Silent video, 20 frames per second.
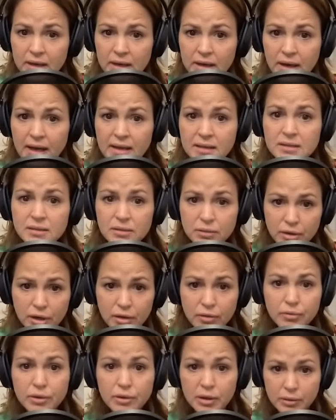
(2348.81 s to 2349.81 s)
and you know
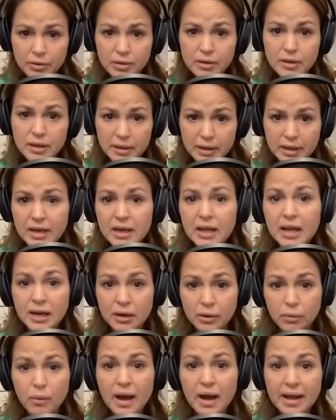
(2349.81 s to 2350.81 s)
that in, in a
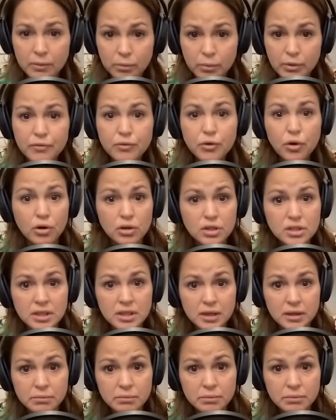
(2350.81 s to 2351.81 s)
way we've got
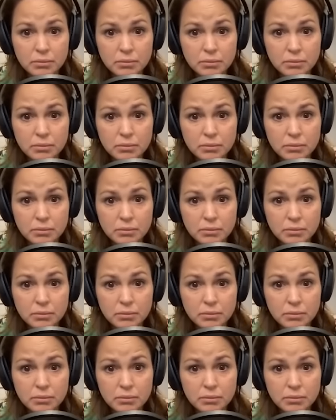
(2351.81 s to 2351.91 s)
to,